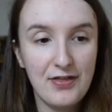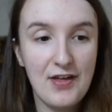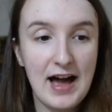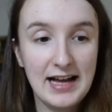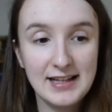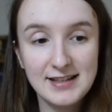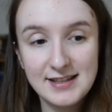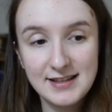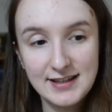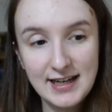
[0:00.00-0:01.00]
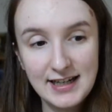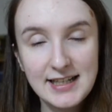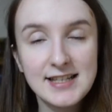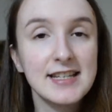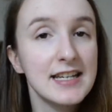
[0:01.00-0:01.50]
That's
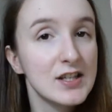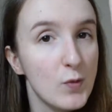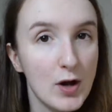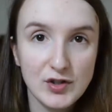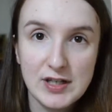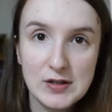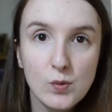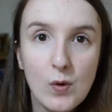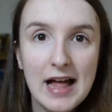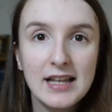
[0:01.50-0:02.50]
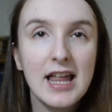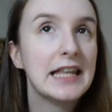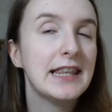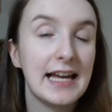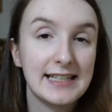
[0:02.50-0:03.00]
nice, it swatches well,
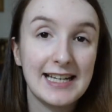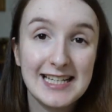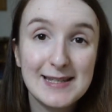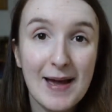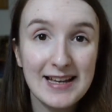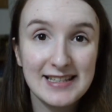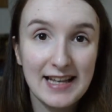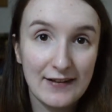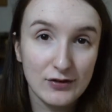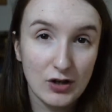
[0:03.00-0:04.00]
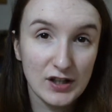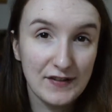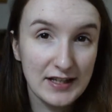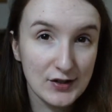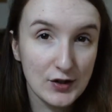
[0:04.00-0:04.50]
like I expected after all of
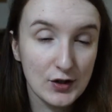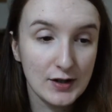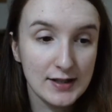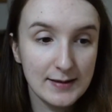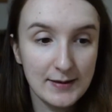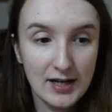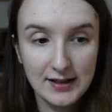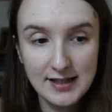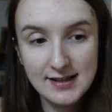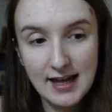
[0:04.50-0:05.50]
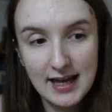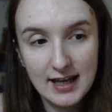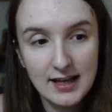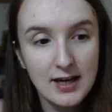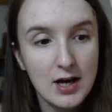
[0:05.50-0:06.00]
these other colours, to be honest.
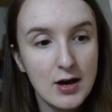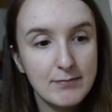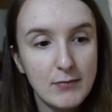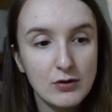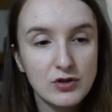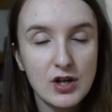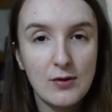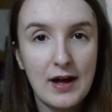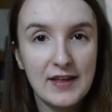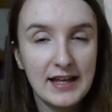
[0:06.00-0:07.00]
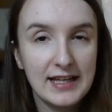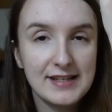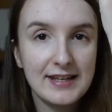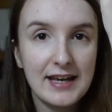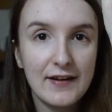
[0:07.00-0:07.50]
Like, Mojo I think
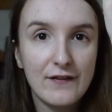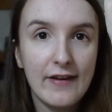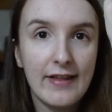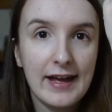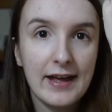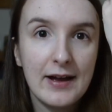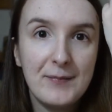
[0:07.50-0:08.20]
is here for like,